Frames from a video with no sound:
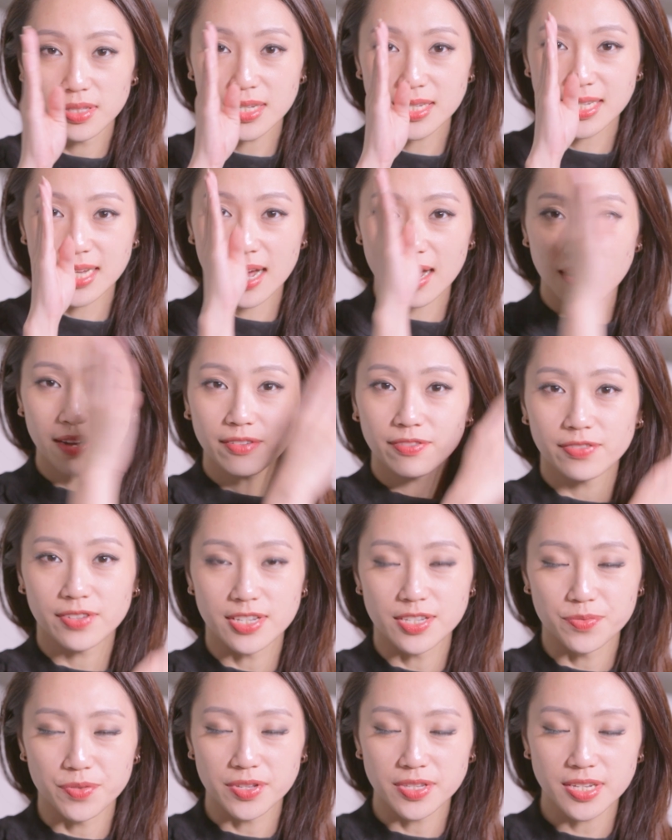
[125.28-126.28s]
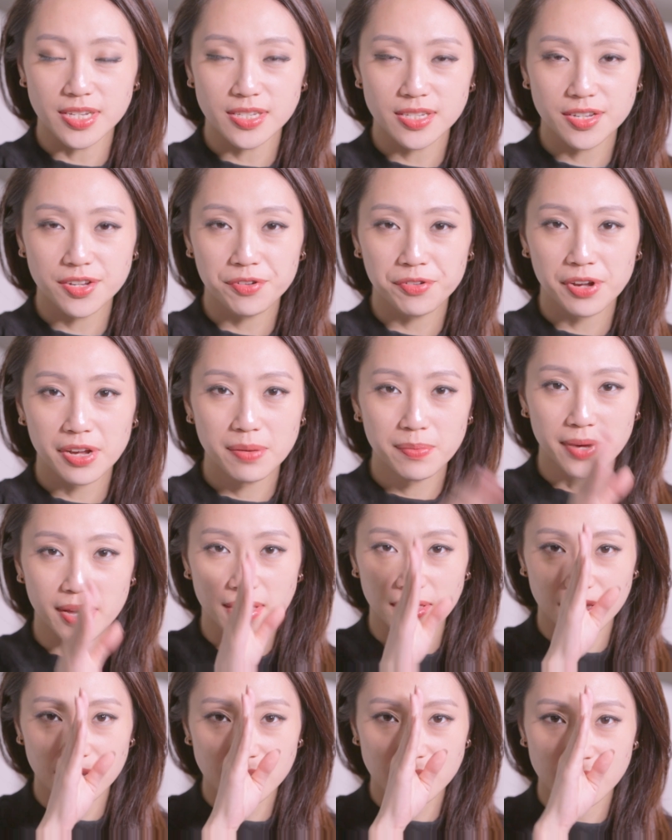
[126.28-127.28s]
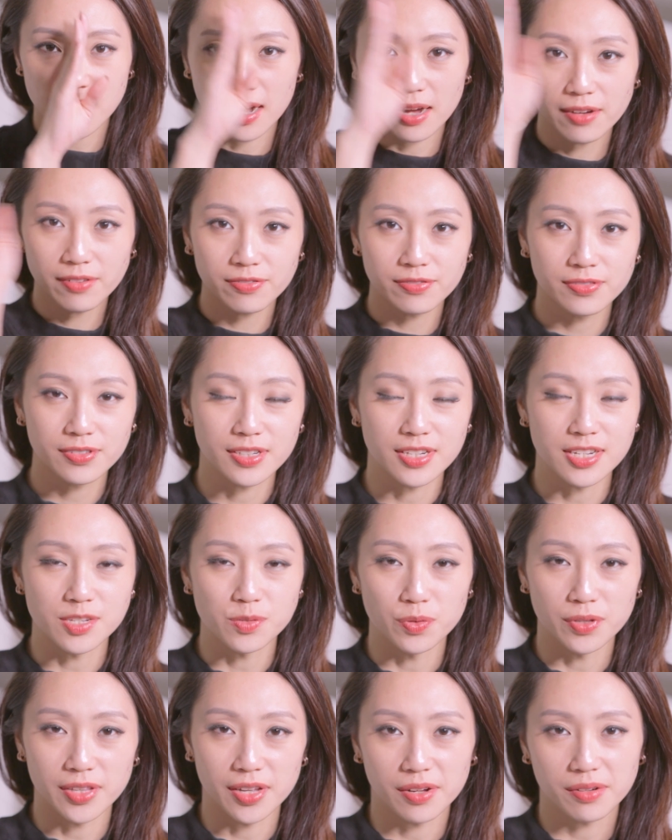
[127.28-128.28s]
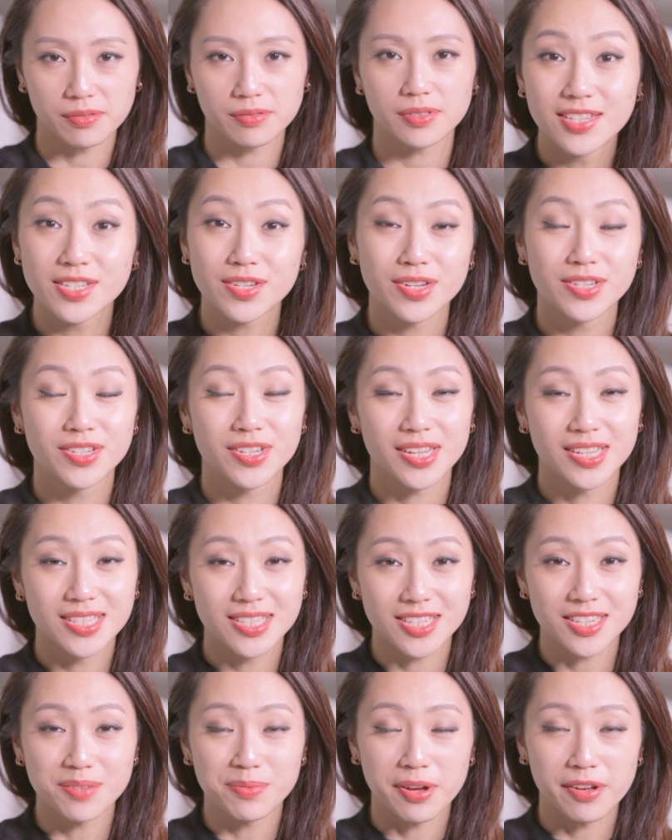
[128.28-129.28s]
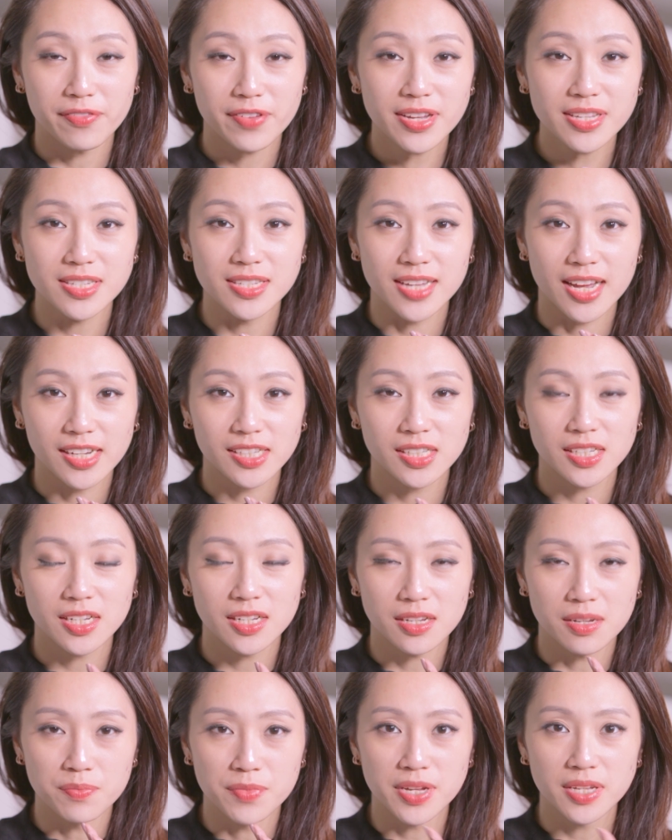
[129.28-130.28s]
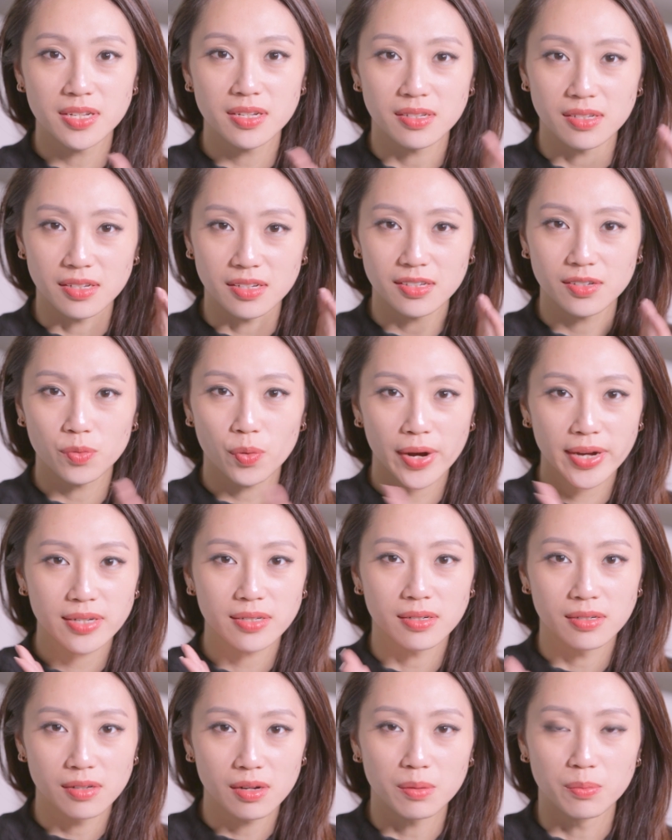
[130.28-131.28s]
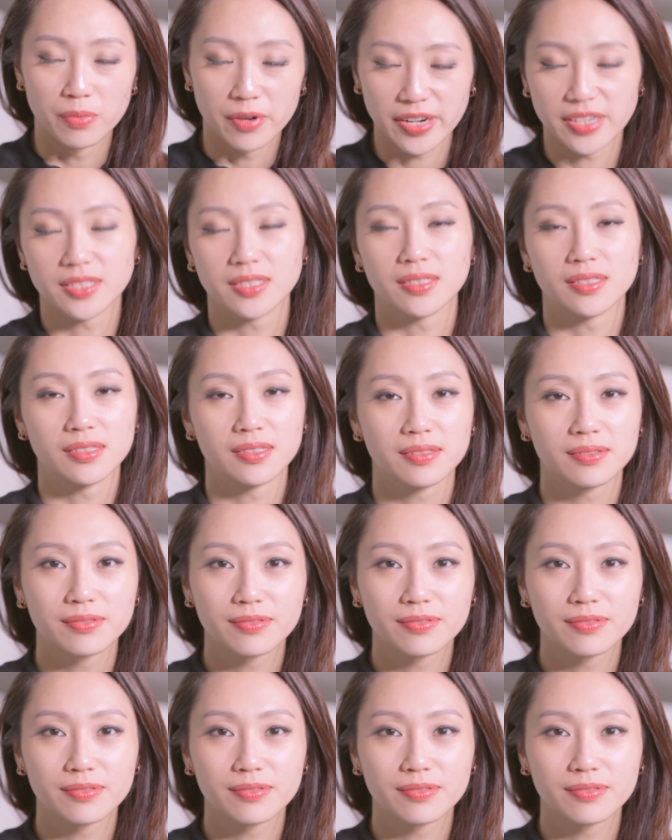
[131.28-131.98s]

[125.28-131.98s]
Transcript: This half is with CC cream and this half is without. So as you can see, my face is actually immediately quite a lot brighter.